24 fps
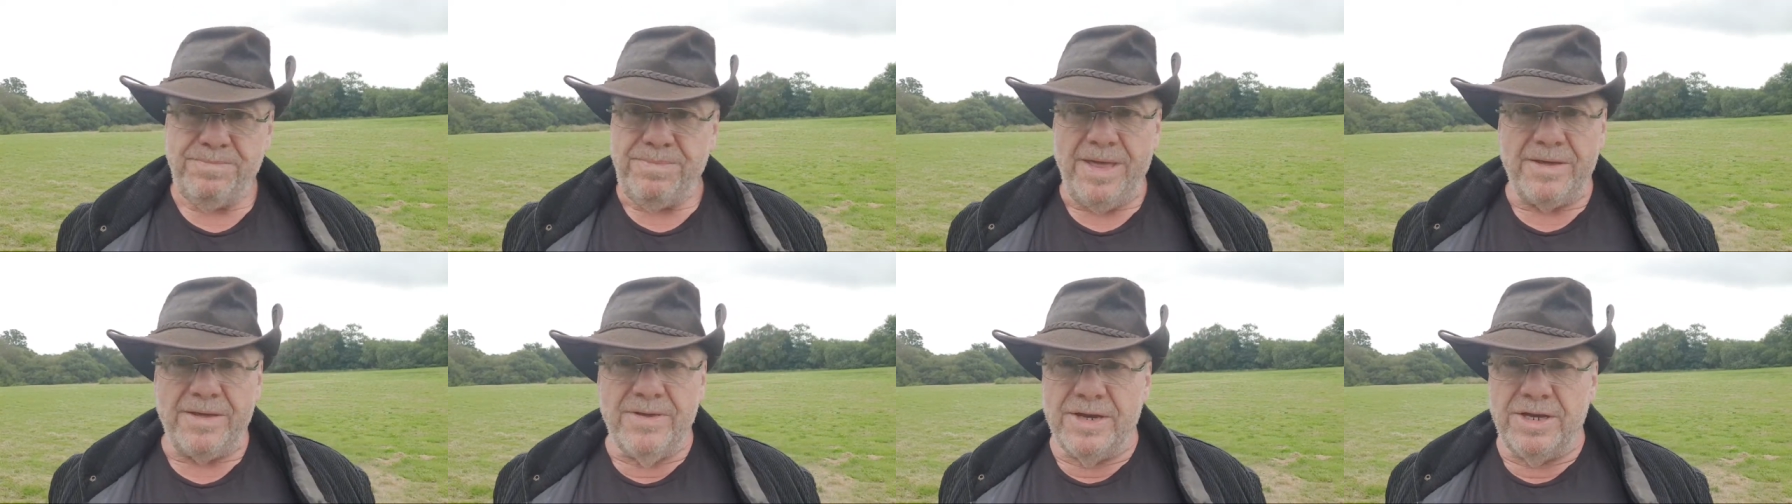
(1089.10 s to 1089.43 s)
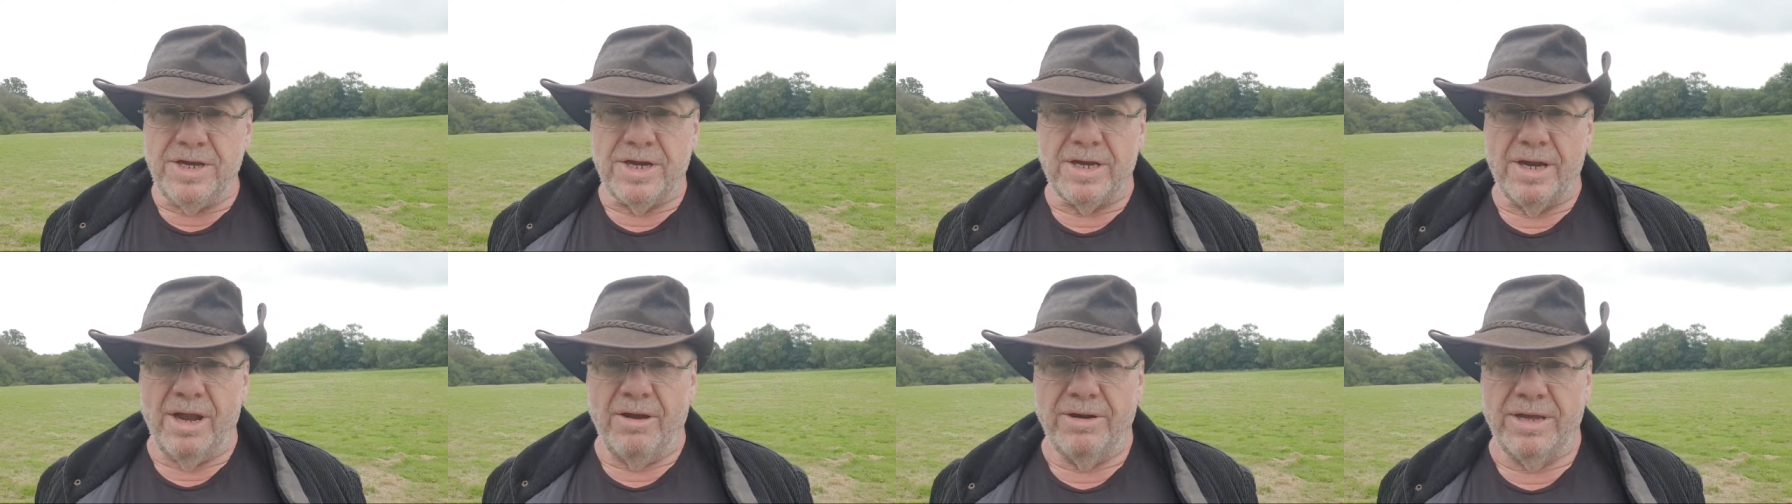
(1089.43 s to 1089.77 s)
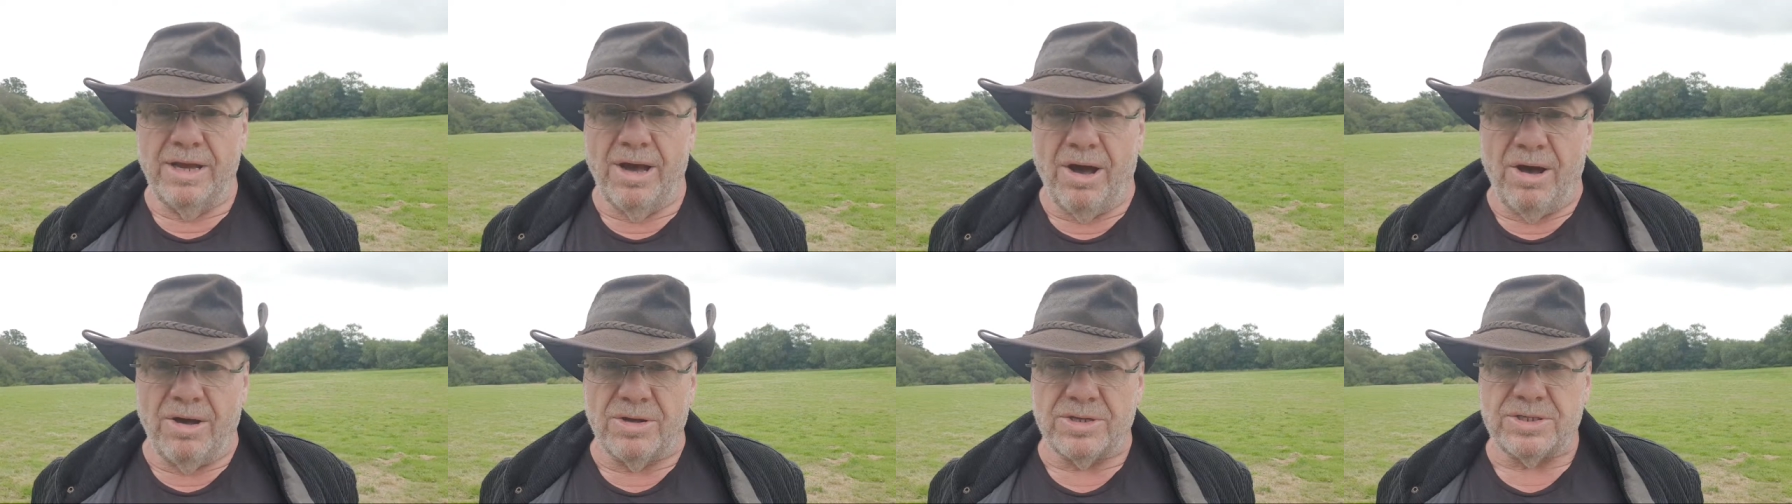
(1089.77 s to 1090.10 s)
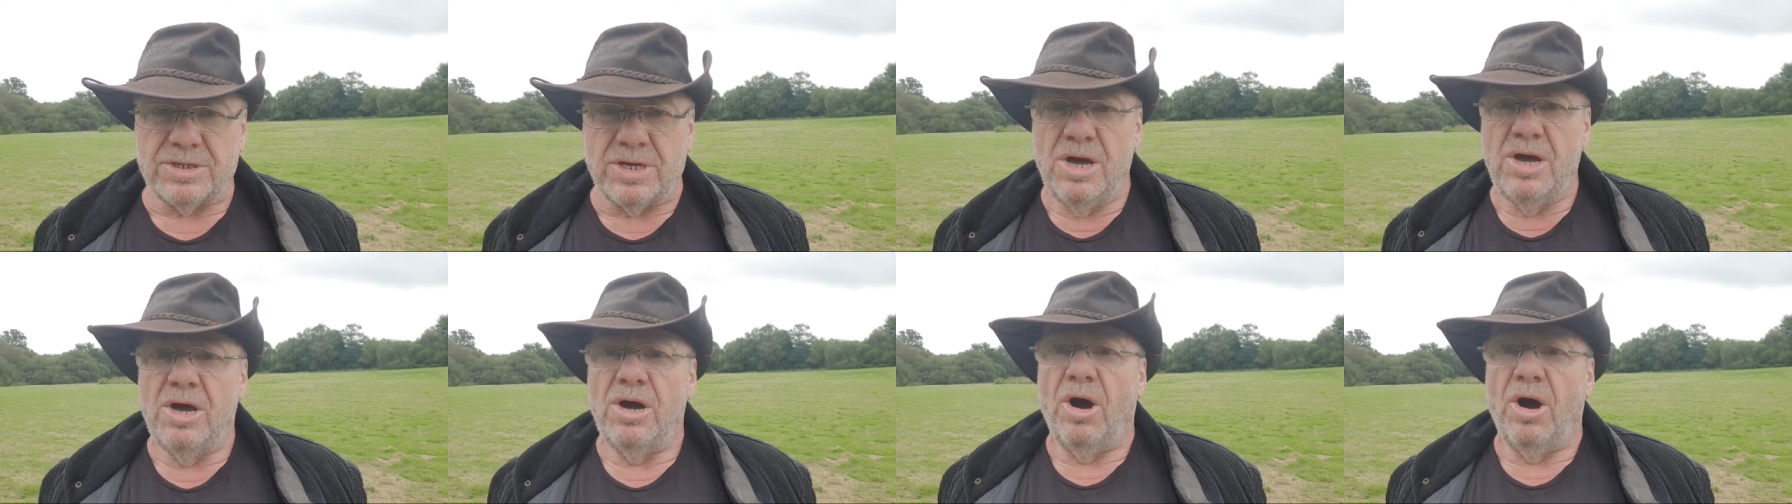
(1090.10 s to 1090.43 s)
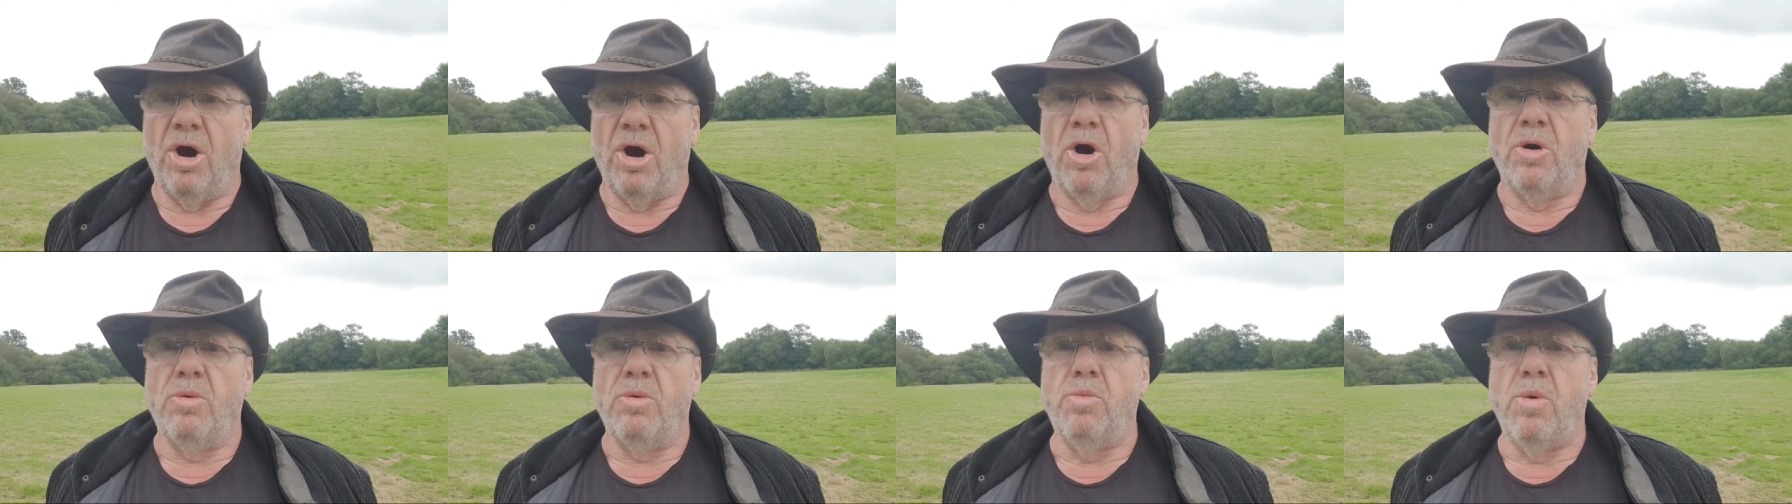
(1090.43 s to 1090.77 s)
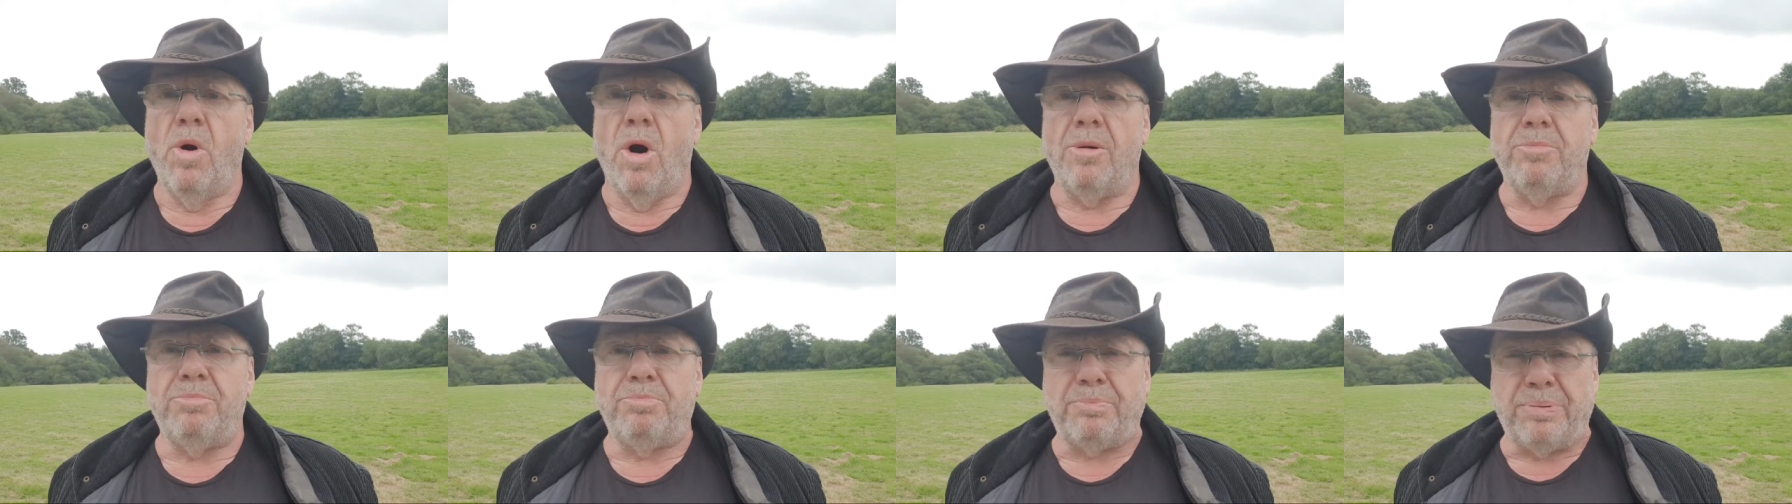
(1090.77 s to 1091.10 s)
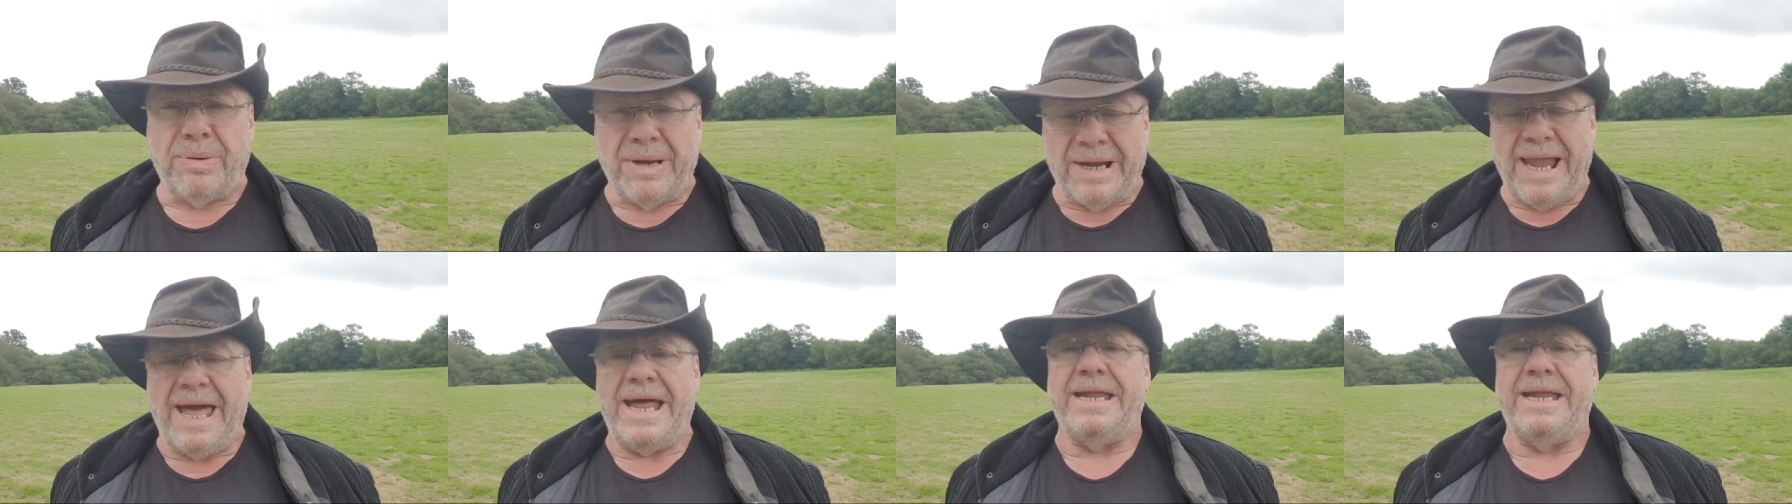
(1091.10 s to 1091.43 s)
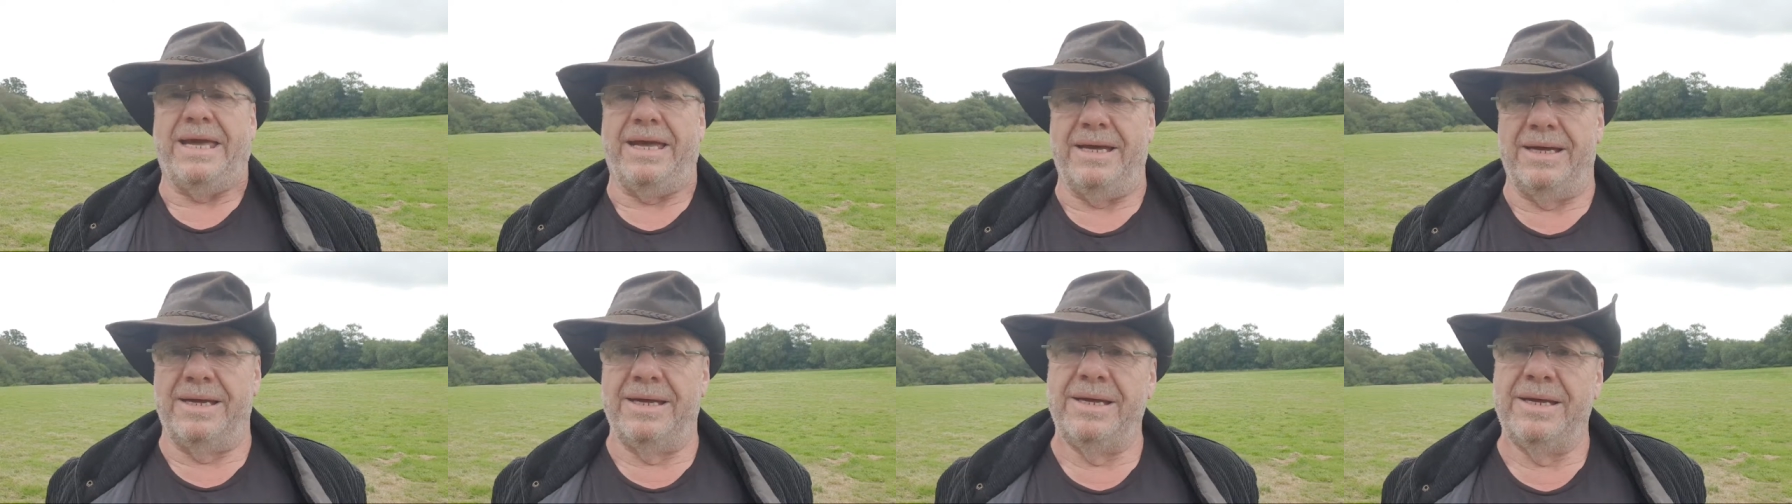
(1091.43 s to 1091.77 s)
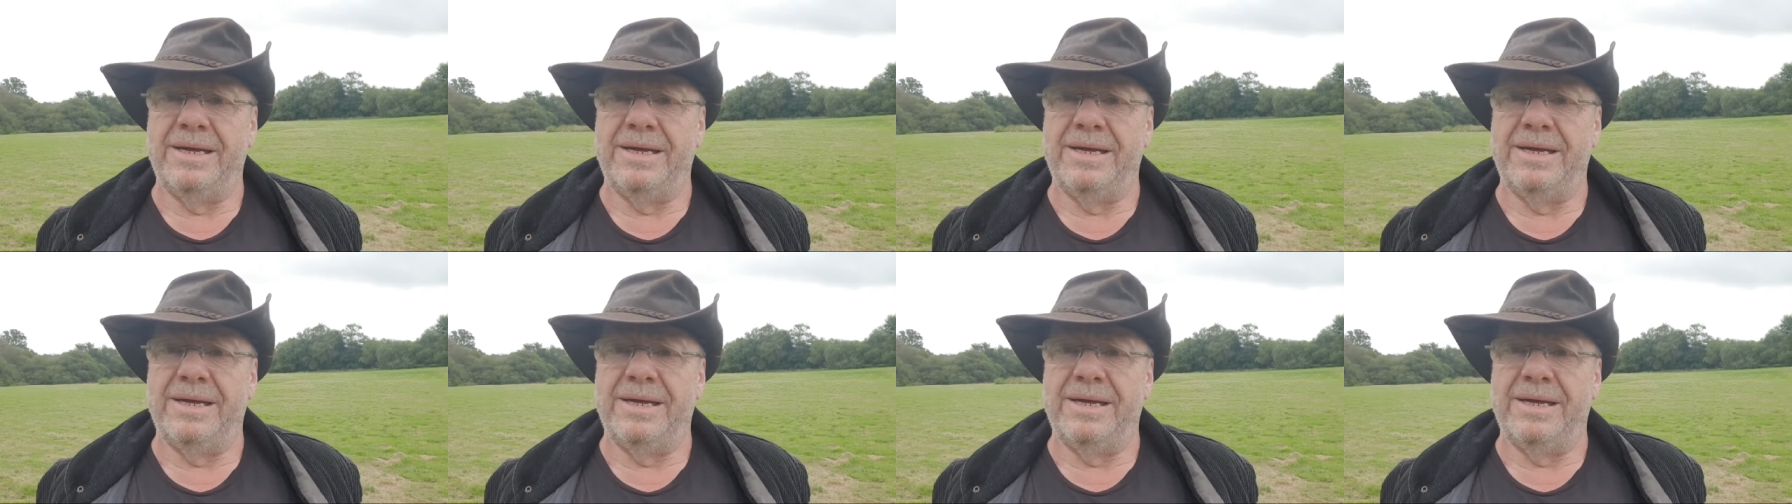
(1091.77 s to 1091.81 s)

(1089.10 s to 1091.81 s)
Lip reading: then you can only ask, on what planet